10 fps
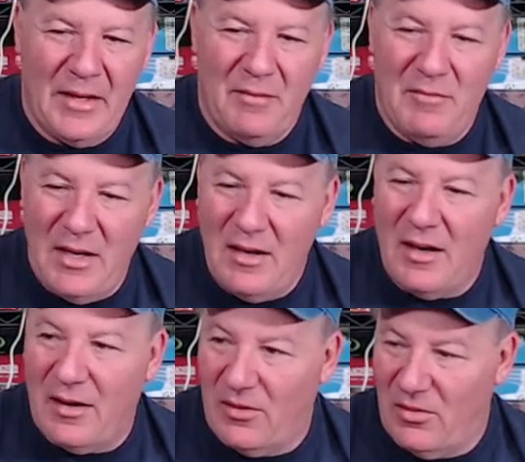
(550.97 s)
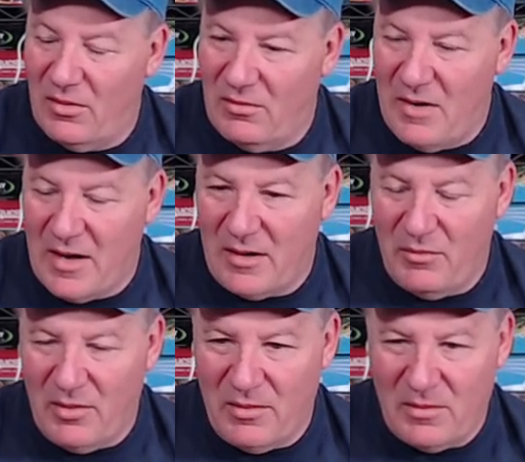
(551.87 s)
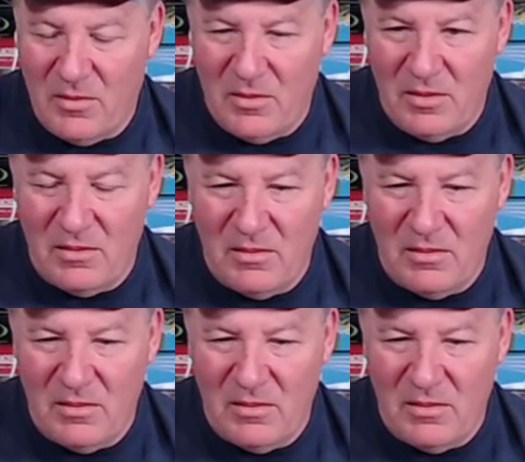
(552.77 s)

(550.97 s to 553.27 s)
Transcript: Me, I go to the racquetball court.